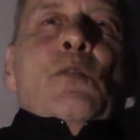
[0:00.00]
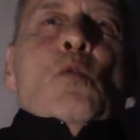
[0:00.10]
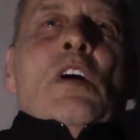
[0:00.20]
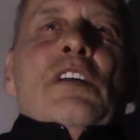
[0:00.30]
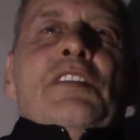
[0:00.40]

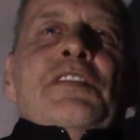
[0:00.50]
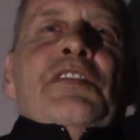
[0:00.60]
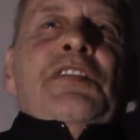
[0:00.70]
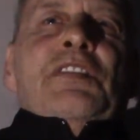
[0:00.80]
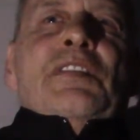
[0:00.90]

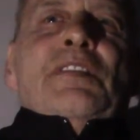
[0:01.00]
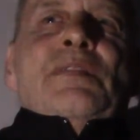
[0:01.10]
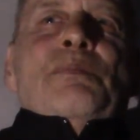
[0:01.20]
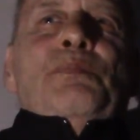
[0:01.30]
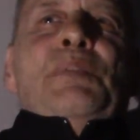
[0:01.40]
1s,
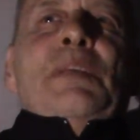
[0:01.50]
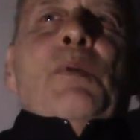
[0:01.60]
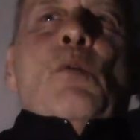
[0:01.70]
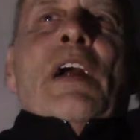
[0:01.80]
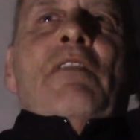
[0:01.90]
people
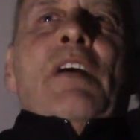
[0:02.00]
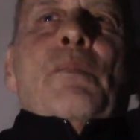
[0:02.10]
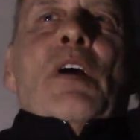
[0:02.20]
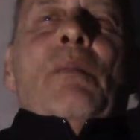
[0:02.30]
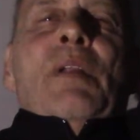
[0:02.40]
were having
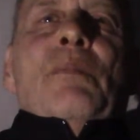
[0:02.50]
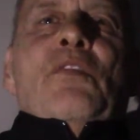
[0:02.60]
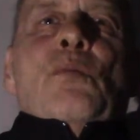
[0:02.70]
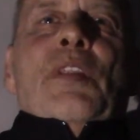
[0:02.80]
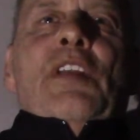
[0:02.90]

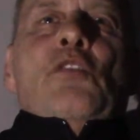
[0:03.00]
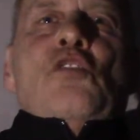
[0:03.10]
problems with it